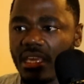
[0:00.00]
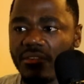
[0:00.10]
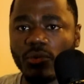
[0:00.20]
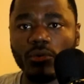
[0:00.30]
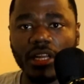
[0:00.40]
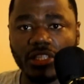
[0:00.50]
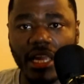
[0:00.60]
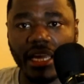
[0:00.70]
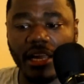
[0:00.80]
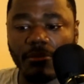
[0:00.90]
If you want to
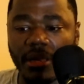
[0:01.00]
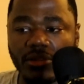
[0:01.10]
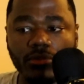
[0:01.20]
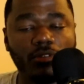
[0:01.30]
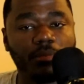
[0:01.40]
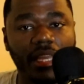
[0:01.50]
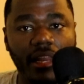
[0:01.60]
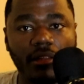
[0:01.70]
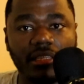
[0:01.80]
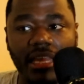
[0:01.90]
check it out, my YouTube
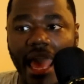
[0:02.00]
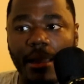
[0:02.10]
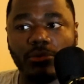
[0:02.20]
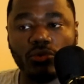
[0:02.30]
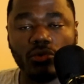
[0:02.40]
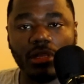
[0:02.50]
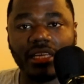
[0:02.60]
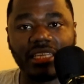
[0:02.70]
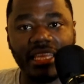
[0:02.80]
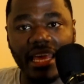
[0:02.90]
channel is Abdul
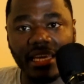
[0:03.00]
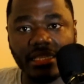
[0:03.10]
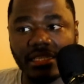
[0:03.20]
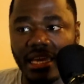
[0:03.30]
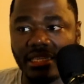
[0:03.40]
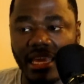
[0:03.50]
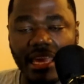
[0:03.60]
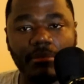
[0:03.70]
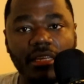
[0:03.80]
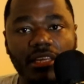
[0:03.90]
Aesthetics. That's
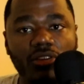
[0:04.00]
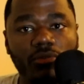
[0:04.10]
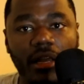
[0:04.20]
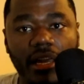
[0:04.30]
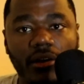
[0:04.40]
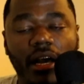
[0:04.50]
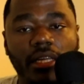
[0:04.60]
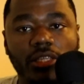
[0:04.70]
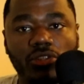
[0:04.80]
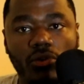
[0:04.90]

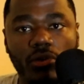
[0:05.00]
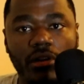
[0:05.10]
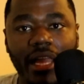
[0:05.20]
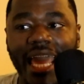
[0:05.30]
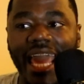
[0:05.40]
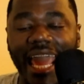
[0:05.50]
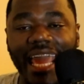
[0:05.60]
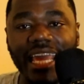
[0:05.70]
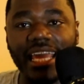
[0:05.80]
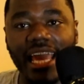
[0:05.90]

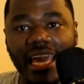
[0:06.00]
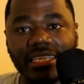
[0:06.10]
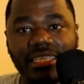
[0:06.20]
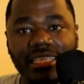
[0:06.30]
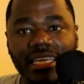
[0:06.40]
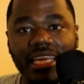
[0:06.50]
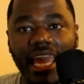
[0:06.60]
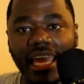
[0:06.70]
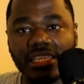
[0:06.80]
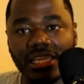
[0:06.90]

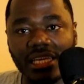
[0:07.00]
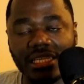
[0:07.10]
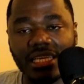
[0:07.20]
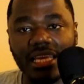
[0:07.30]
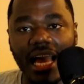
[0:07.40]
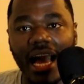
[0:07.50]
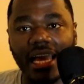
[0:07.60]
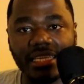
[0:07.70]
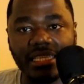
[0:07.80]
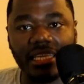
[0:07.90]

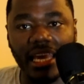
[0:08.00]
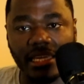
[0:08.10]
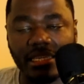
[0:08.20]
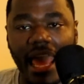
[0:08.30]
ABDUL_AESTHETICS.